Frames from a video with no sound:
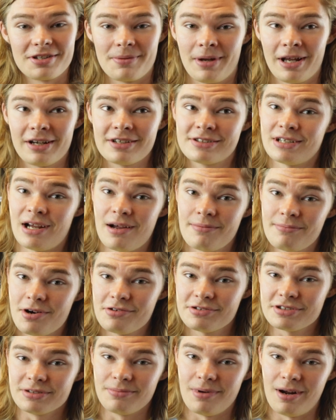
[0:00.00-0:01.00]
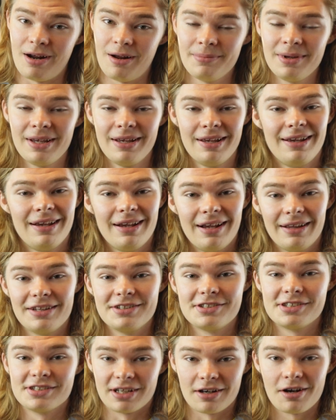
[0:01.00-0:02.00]
I'm like, "Stop motion, Mom." And
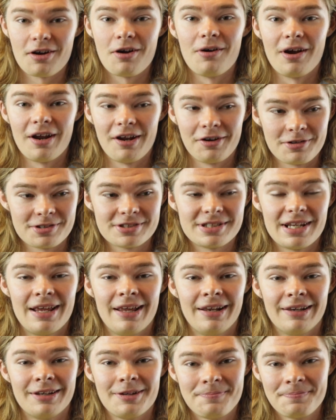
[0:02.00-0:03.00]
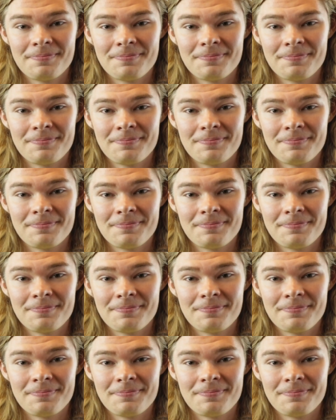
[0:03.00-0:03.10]
then she's like, "Oh, I understand."